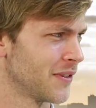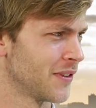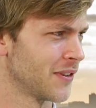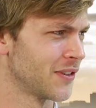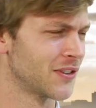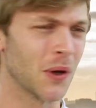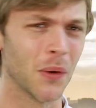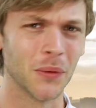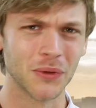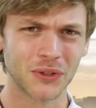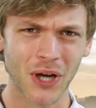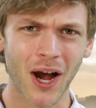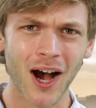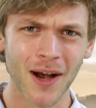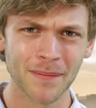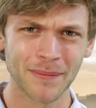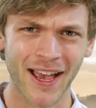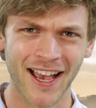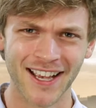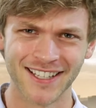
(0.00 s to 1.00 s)
So
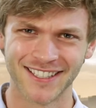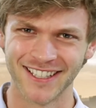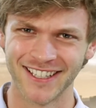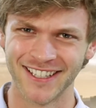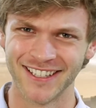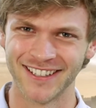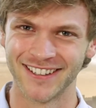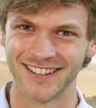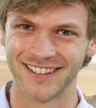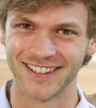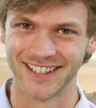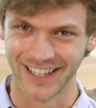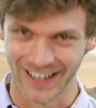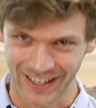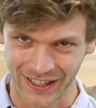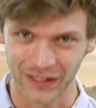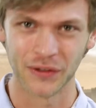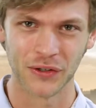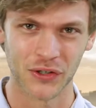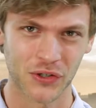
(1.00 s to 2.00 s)
top as in the
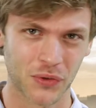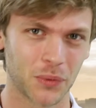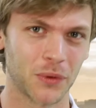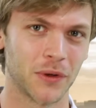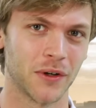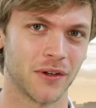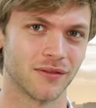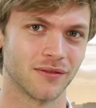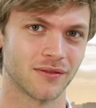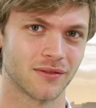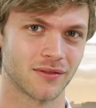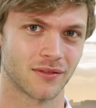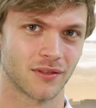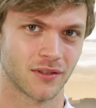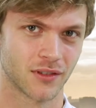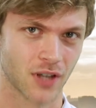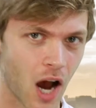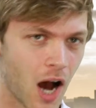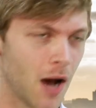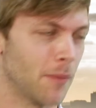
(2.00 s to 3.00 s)
English word
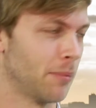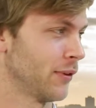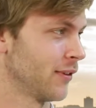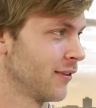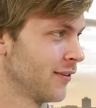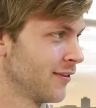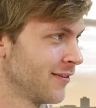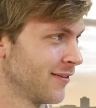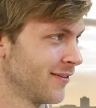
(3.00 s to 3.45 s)
top.